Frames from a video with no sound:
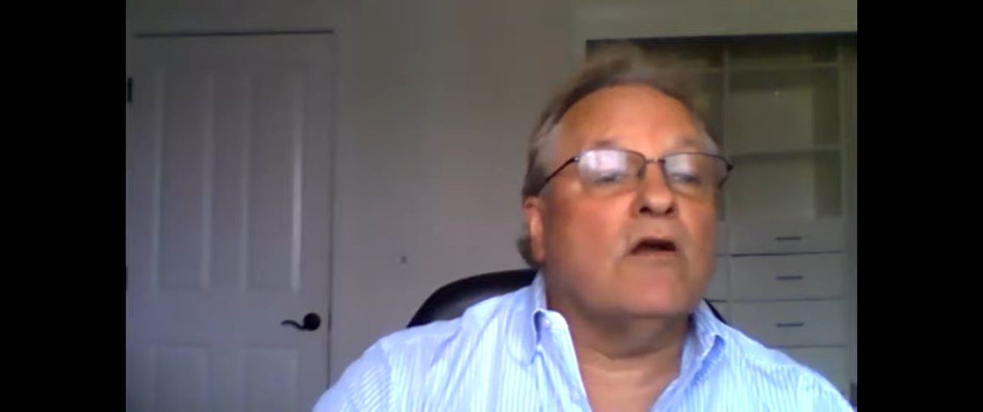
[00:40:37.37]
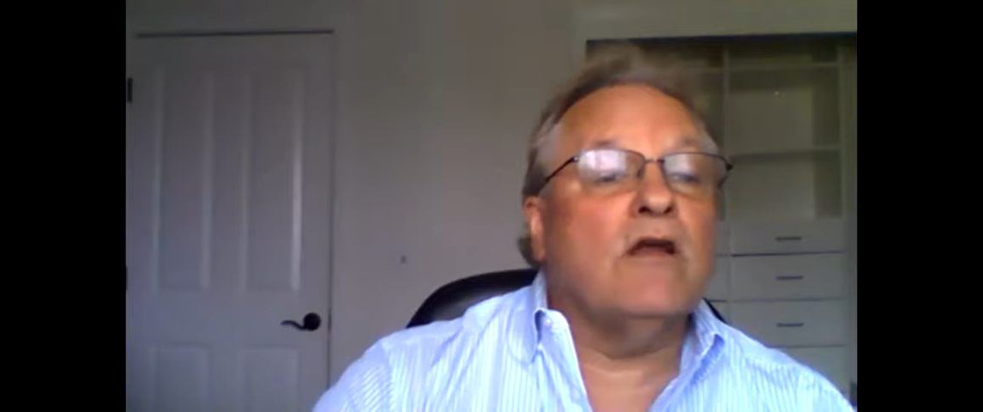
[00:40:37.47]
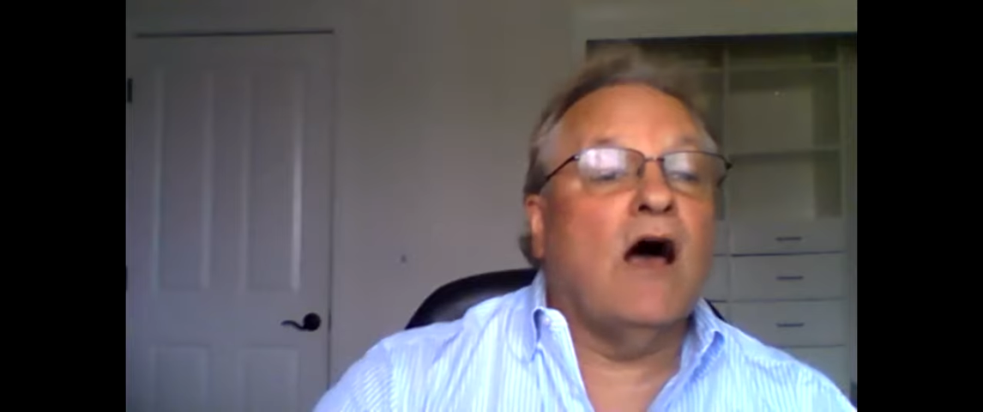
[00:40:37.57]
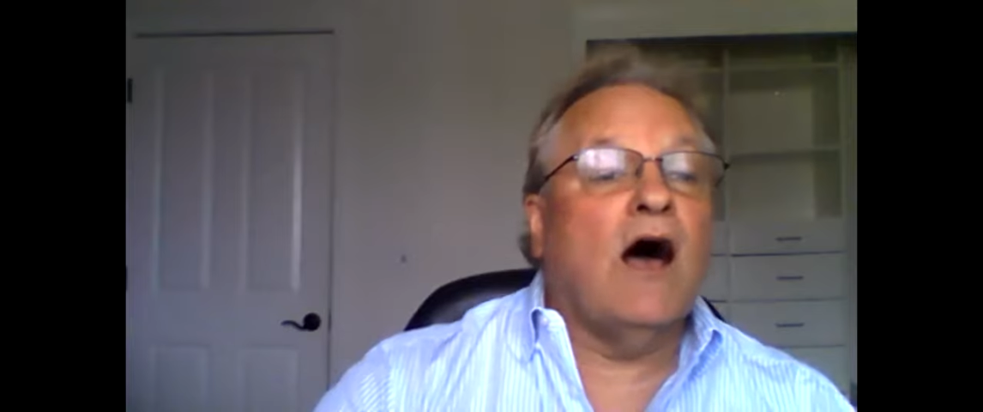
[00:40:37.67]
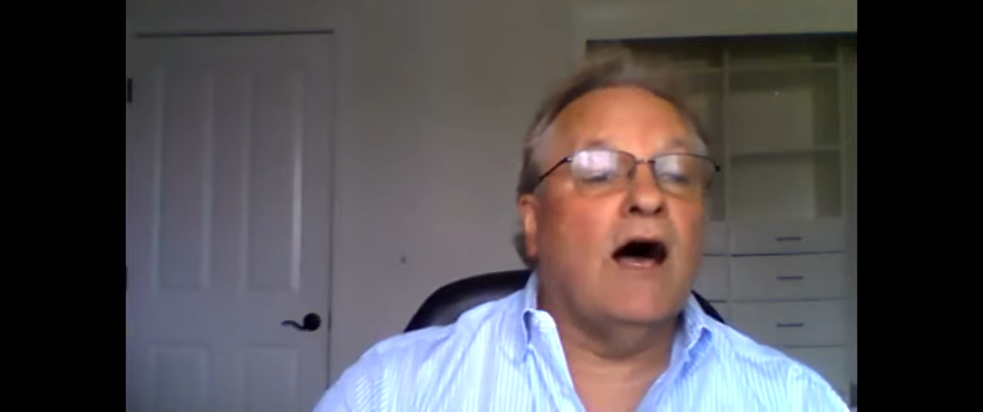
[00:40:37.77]
or
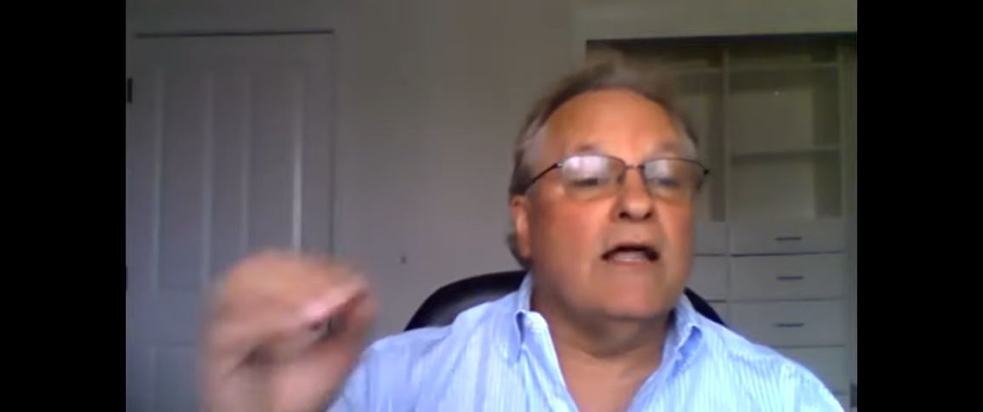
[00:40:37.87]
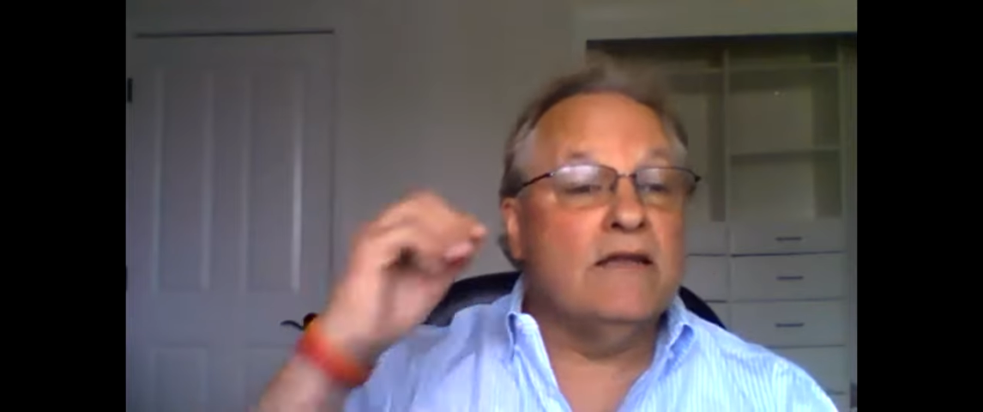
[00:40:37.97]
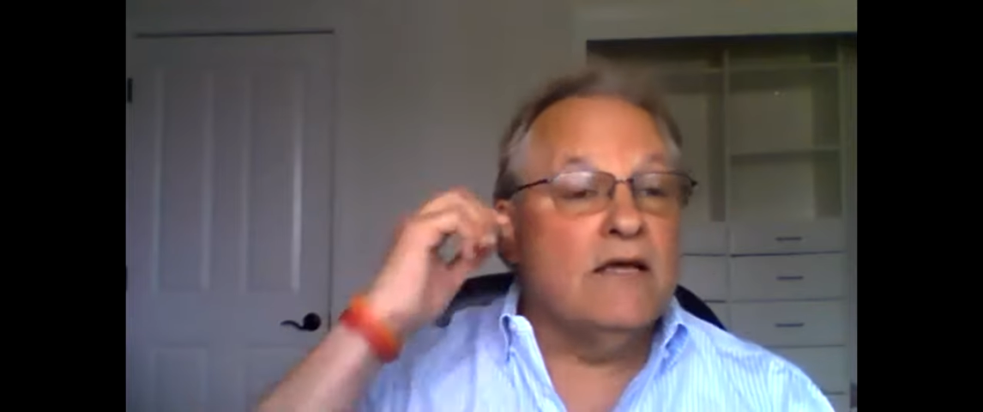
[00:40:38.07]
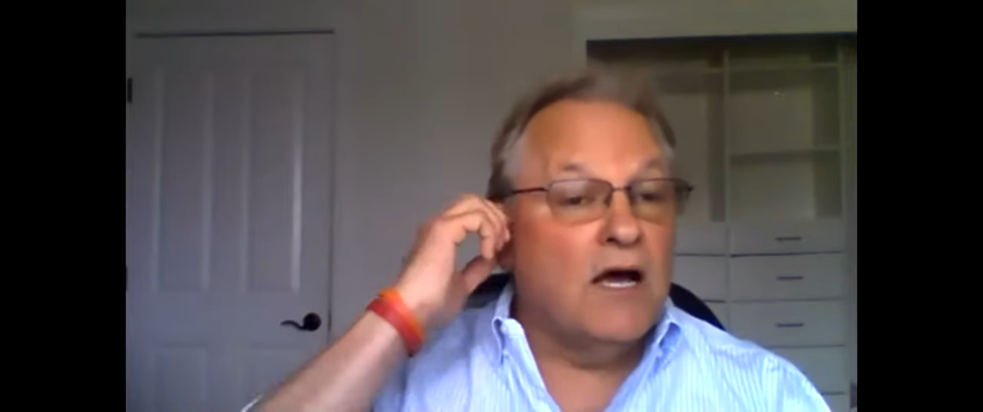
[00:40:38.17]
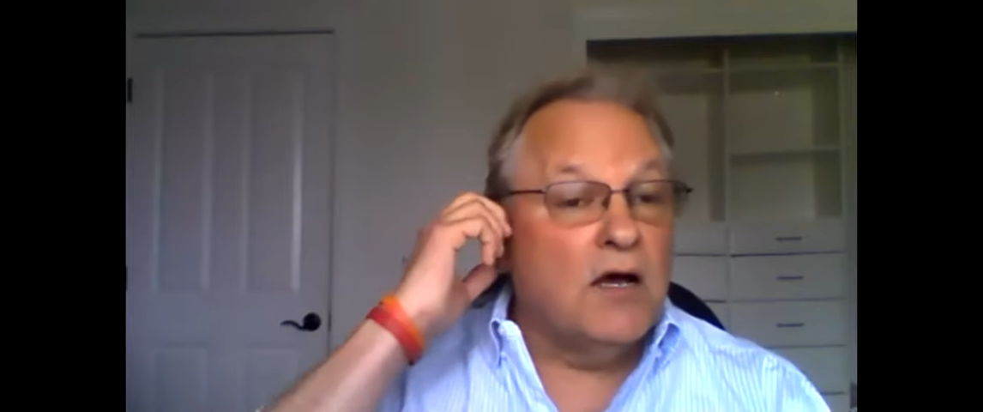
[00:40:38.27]

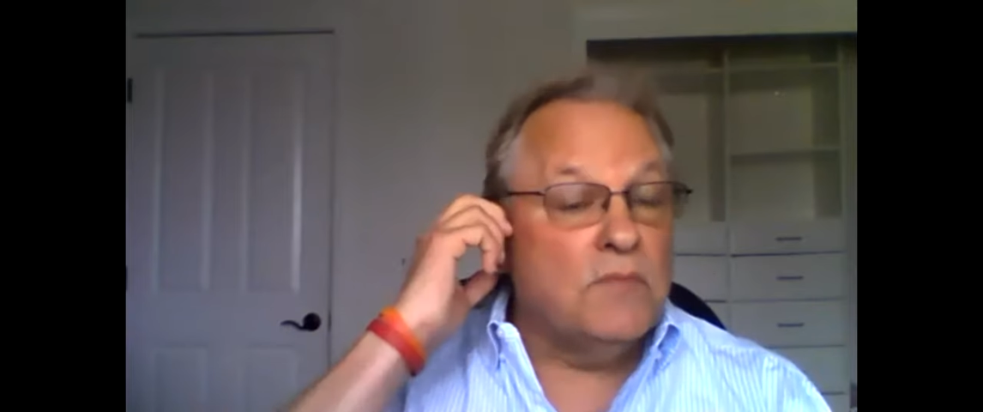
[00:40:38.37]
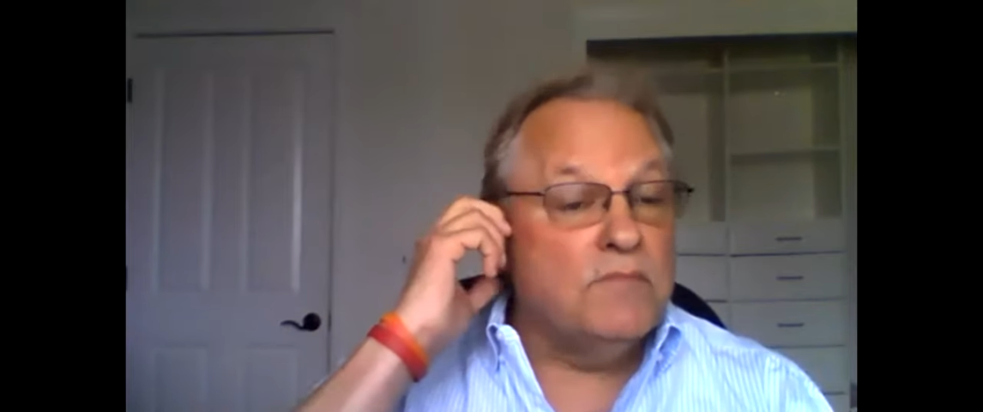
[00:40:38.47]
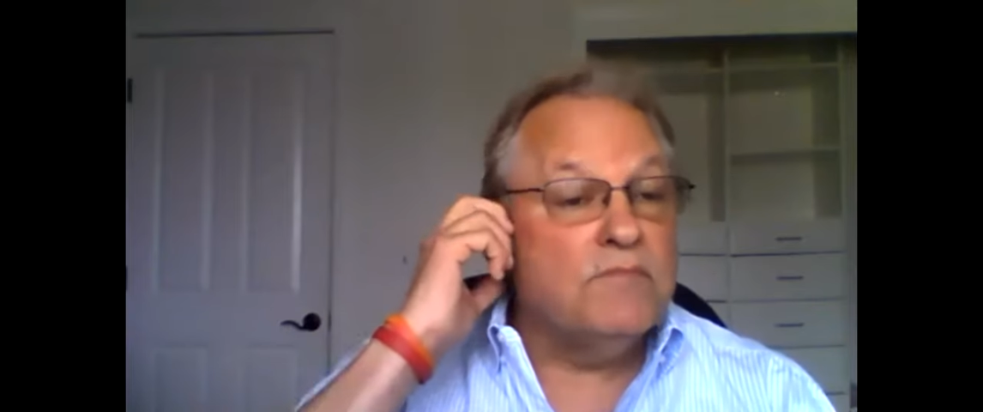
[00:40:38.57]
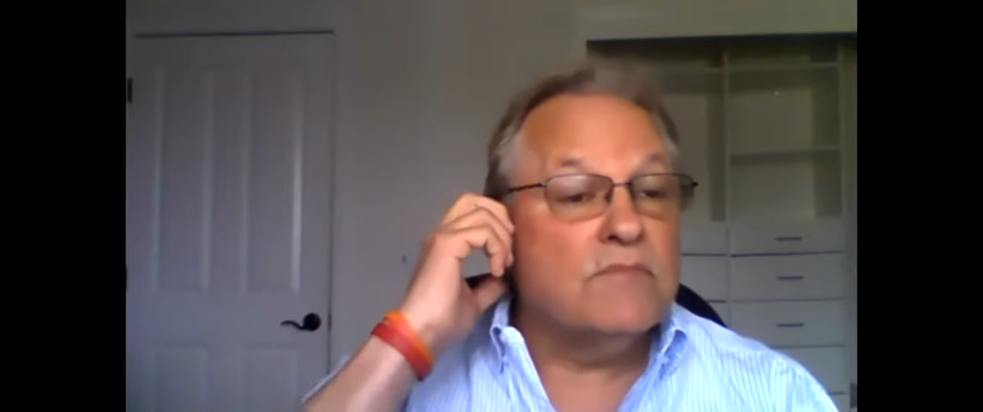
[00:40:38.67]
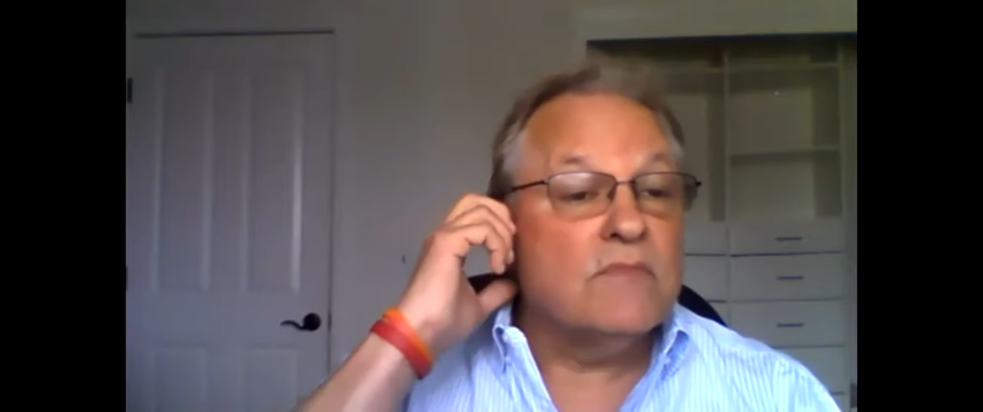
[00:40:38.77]
not
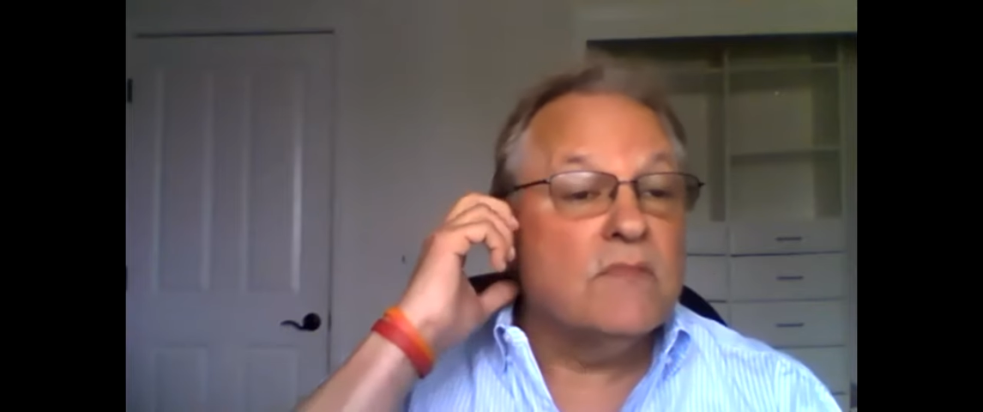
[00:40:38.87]
um,